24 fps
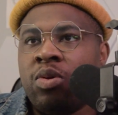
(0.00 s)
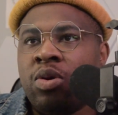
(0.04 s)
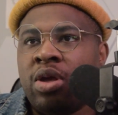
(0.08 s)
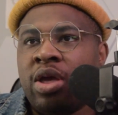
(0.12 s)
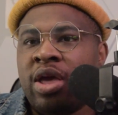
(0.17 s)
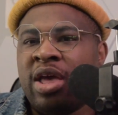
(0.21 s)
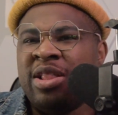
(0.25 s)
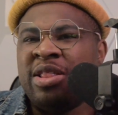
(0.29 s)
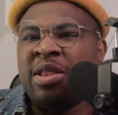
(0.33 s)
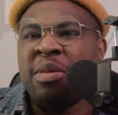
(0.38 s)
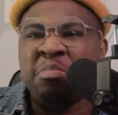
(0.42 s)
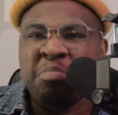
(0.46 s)

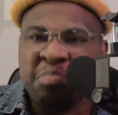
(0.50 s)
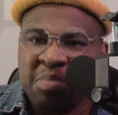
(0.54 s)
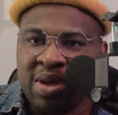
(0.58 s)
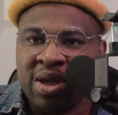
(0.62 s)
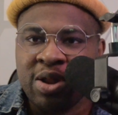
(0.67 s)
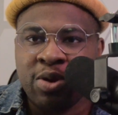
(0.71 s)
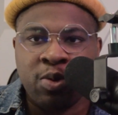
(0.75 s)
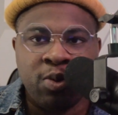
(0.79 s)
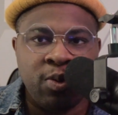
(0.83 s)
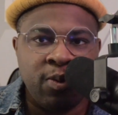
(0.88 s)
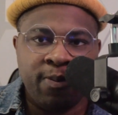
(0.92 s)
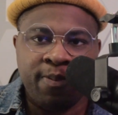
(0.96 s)
in the
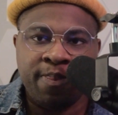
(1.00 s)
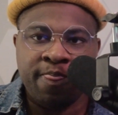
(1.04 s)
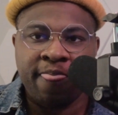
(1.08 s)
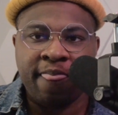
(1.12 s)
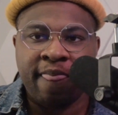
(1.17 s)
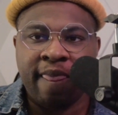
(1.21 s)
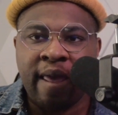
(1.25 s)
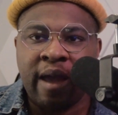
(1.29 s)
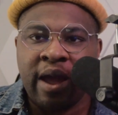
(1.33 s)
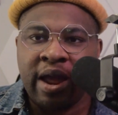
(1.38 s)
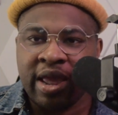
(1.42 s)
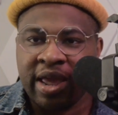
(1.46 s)
middle,
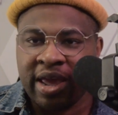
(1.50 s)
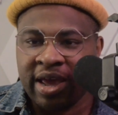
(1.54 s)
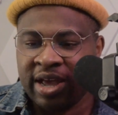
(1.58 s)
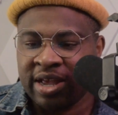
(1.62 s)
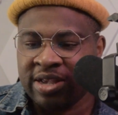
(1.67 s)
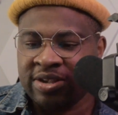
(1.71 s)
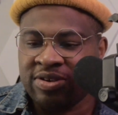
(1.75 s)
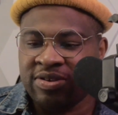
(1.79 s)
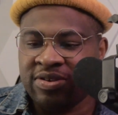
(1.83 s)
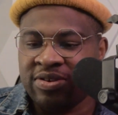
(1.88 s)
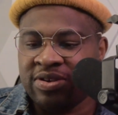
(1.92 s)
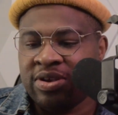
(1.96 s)
I
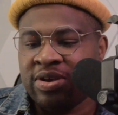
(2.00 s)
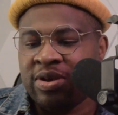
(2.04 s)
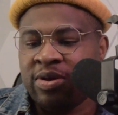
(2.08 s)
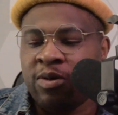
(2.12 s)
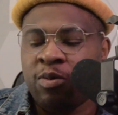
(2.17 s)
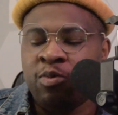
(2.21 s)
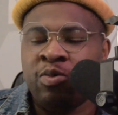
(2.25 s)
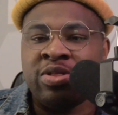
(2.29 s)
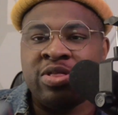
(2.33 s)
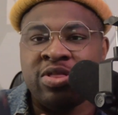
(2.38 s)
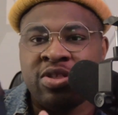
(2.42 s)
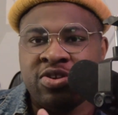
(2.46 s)
guess,
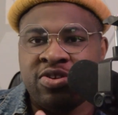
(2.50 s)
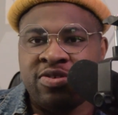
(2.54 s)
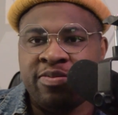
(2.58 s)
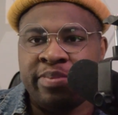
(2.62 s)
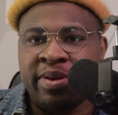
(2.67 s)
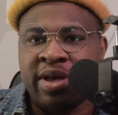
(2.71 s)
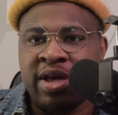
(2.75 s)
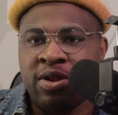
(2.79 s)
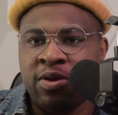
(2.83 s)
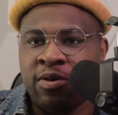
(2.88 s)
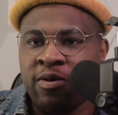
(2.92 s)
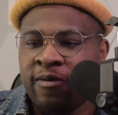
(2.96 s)
with this
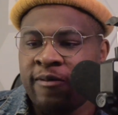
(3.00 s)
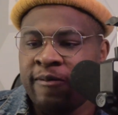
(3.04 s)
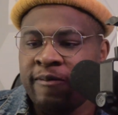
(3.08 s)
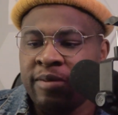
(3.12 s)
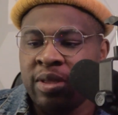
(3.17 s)
pedal.